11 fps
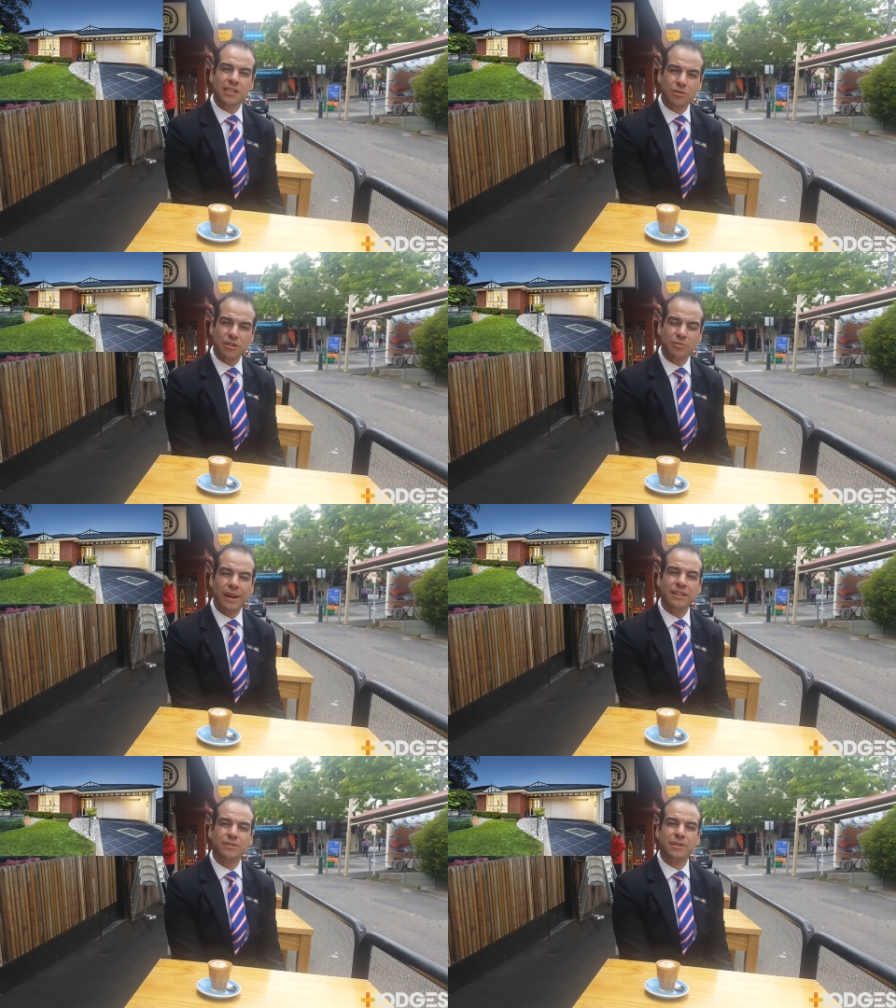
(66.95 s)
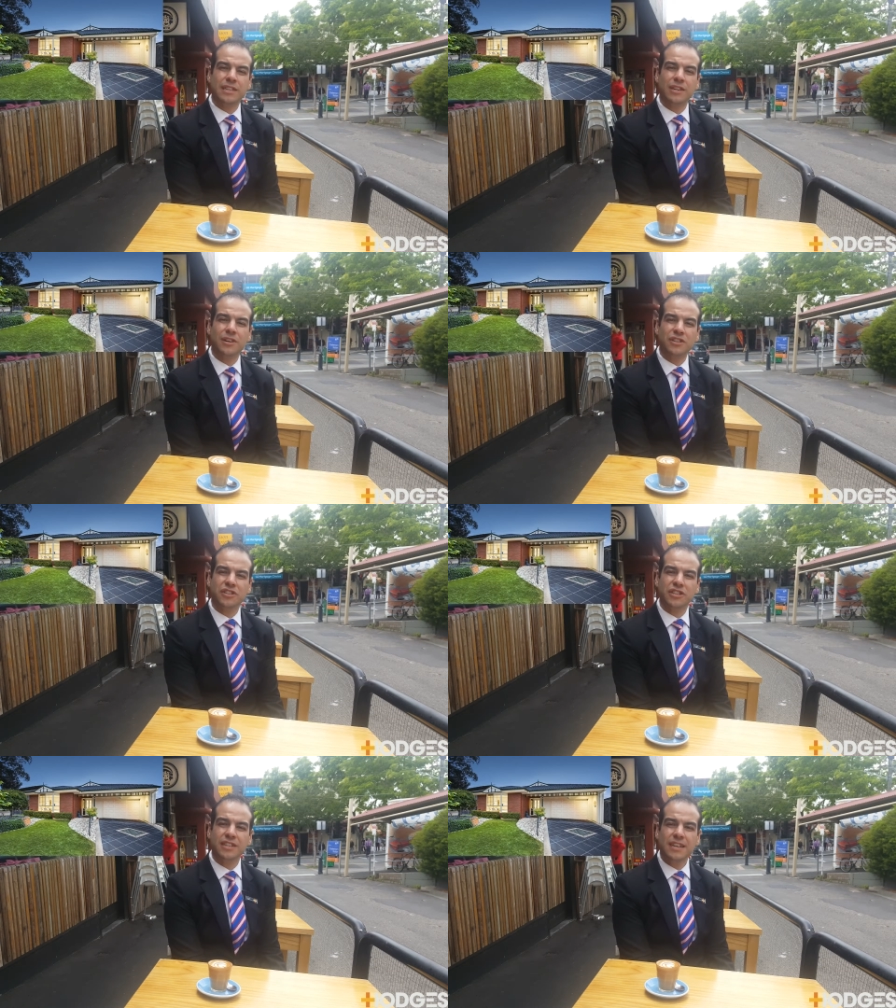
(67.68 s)
Chris Ray doing the
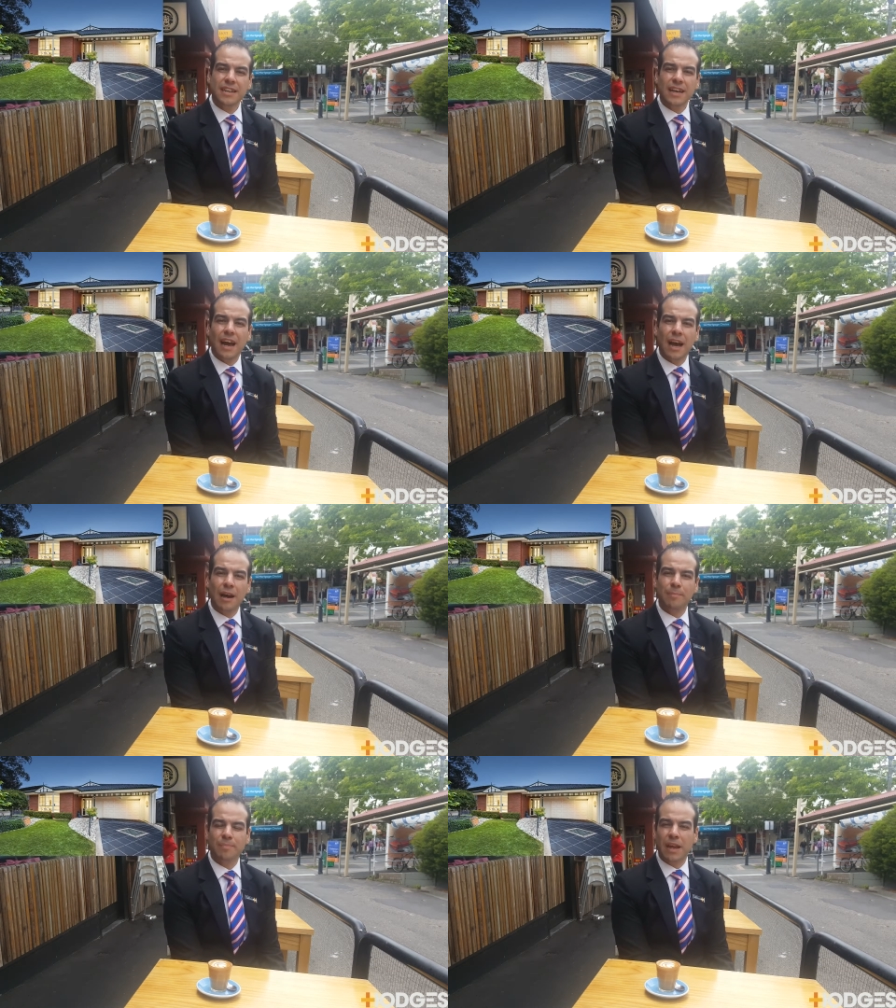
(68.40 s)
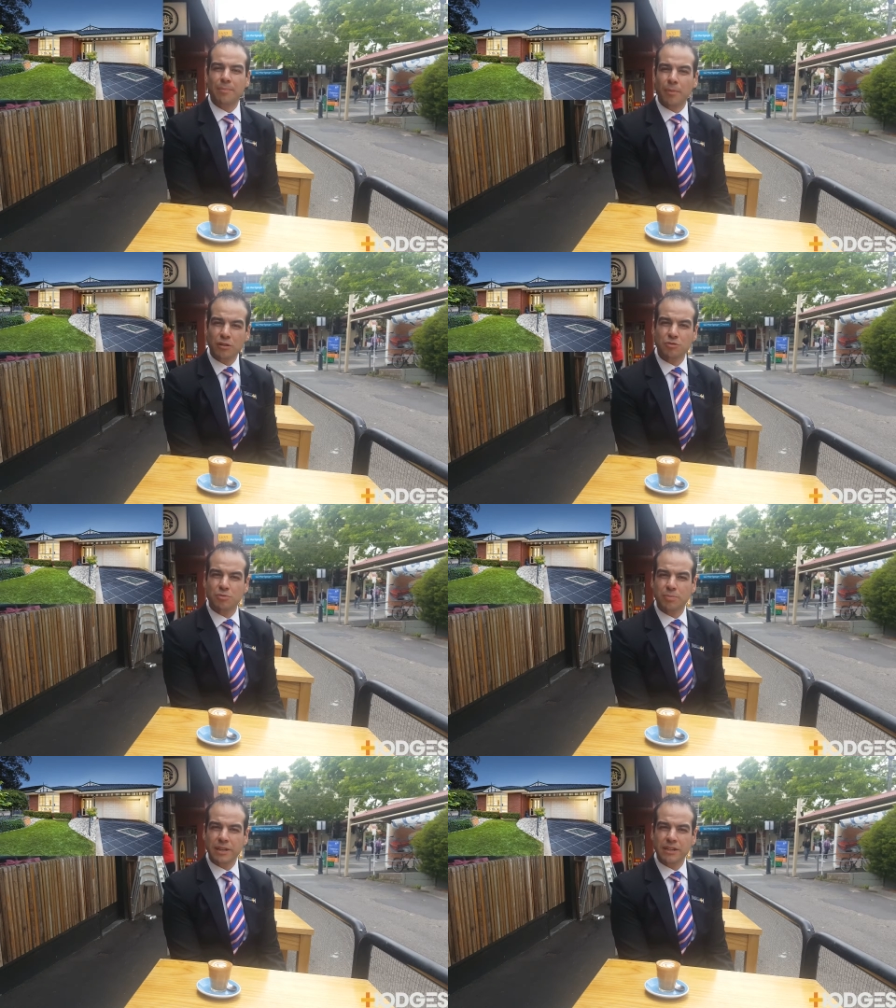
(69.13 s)
auction. Had
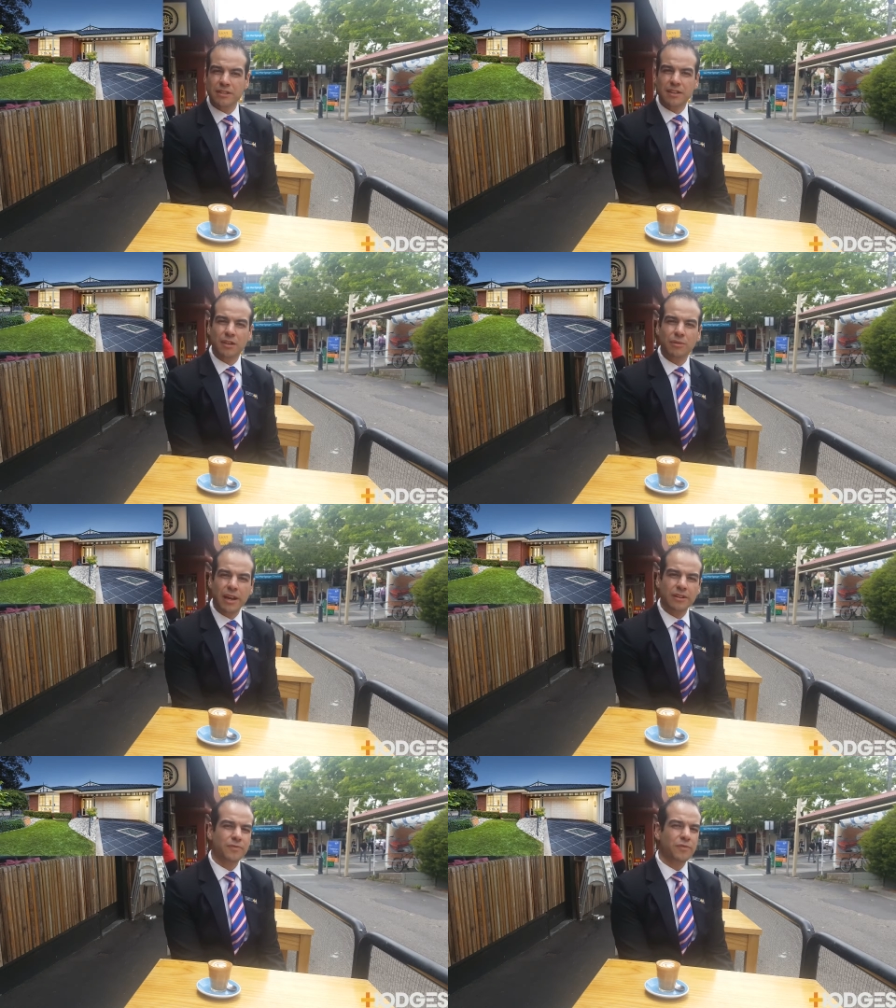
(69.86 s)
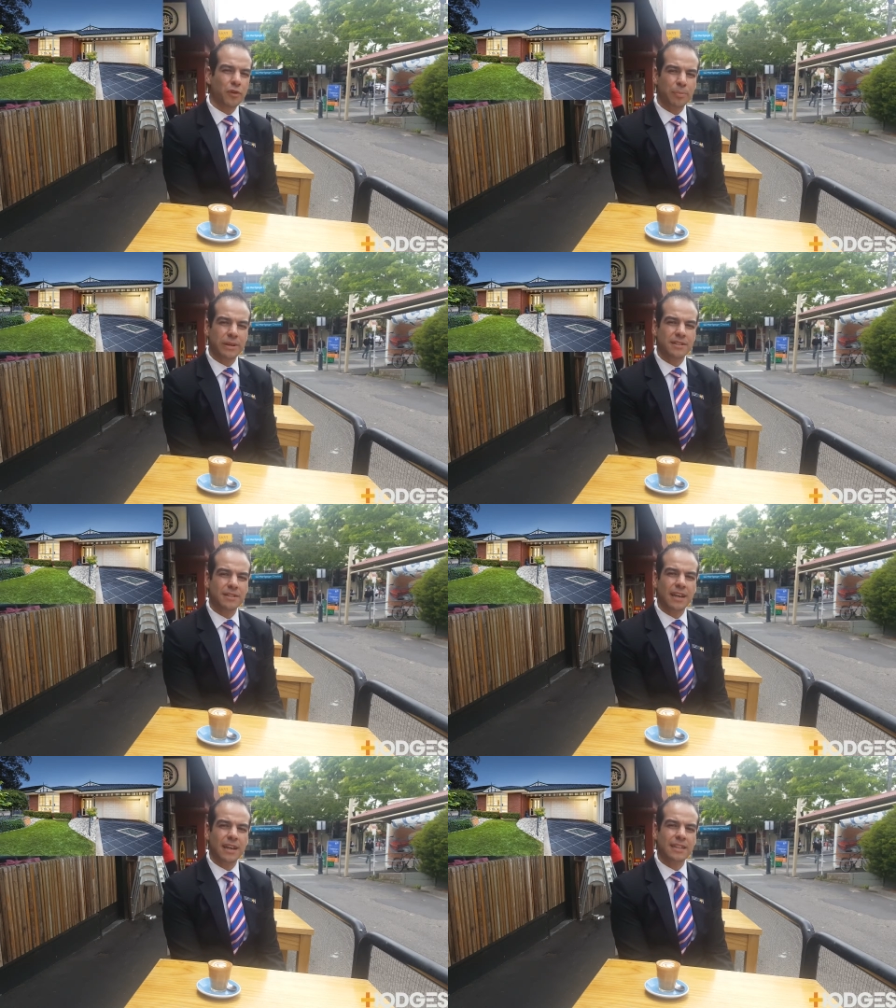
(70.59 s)
multiple bidders. I think we had 4
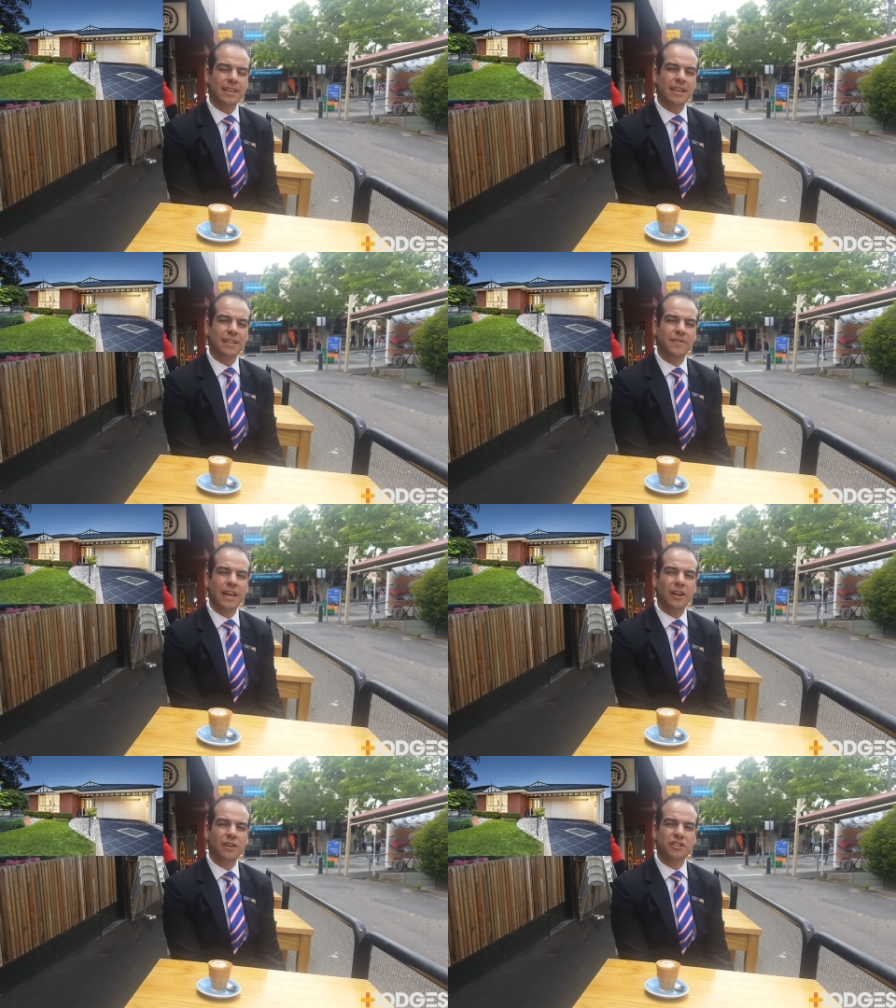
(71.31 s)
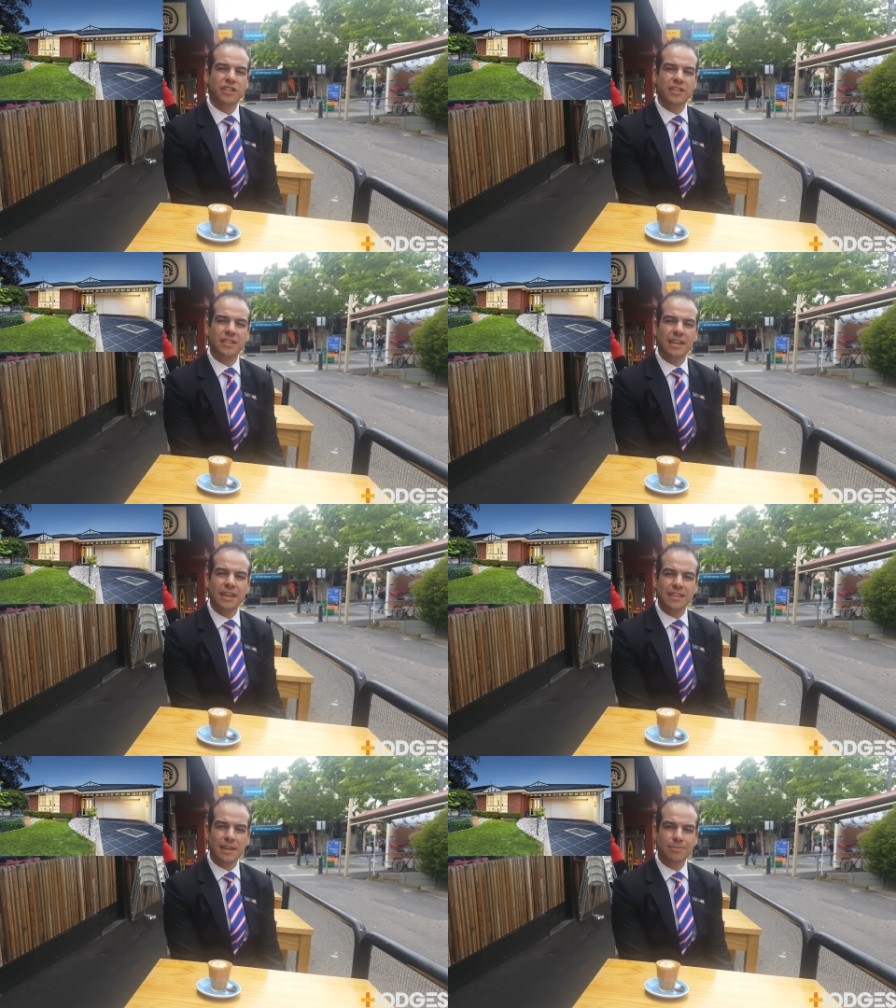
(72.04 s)
bidders at the end of that auction, and
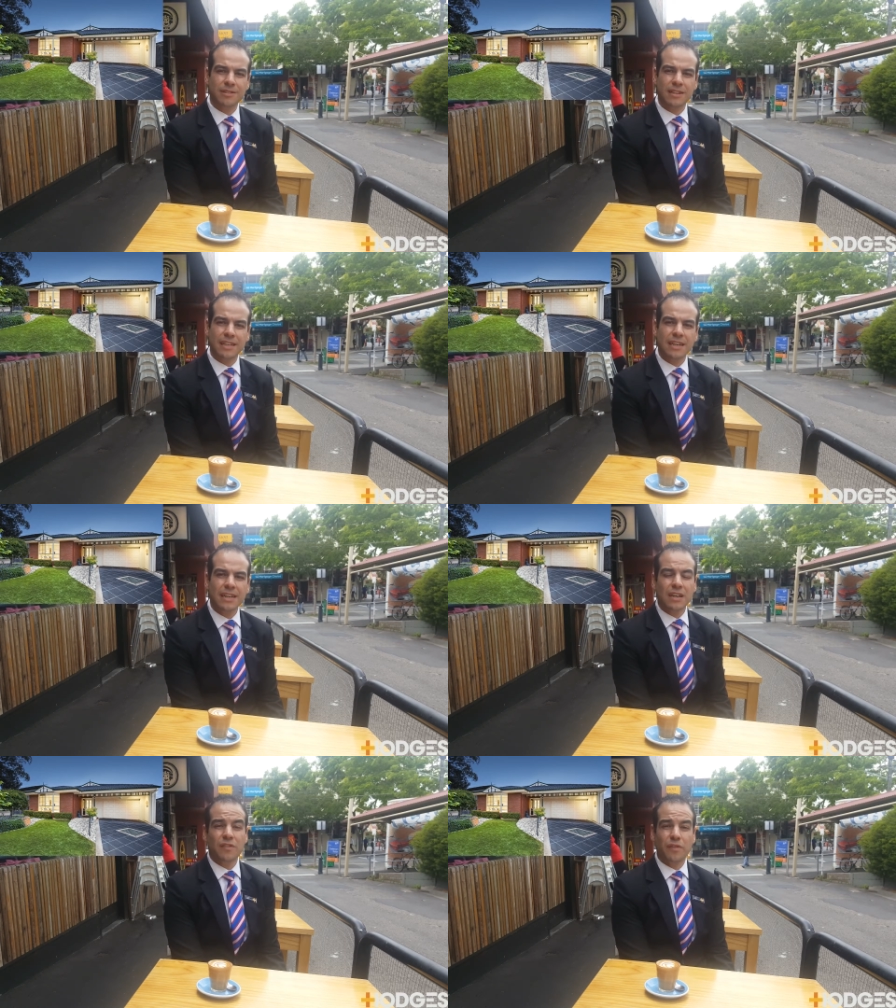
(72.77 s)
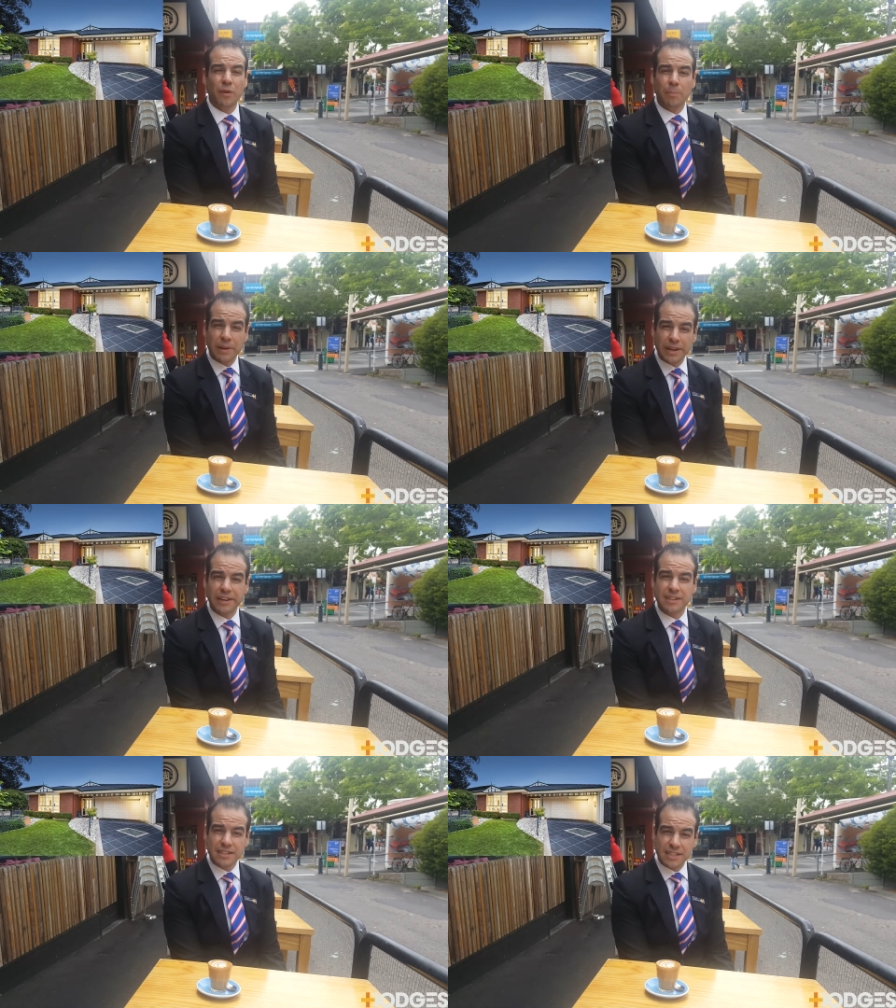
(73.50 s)
ended up selling for
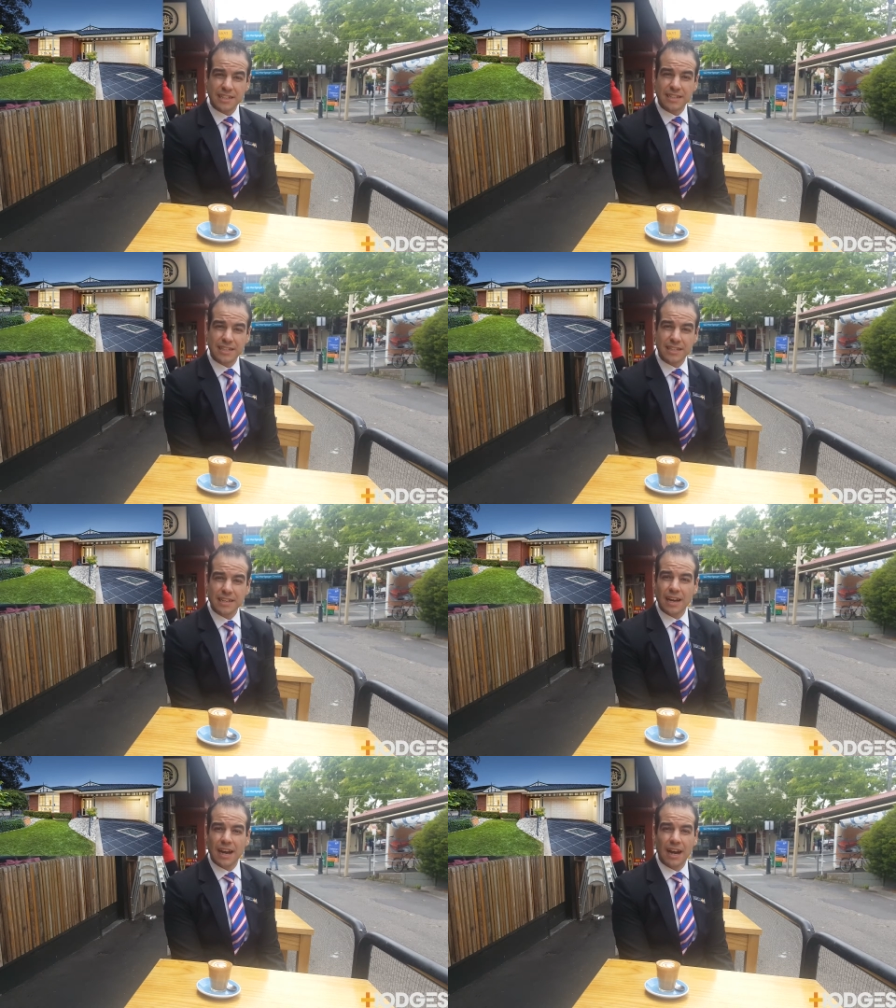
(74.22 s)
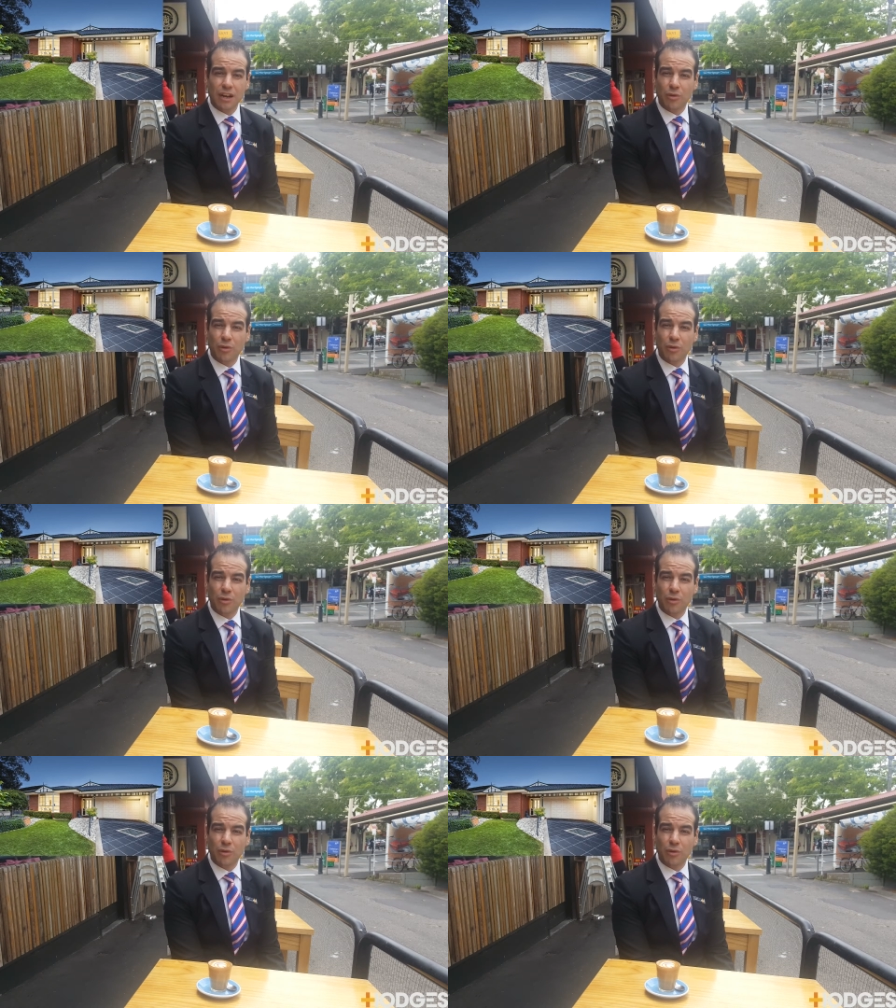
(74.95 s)
1,060,000.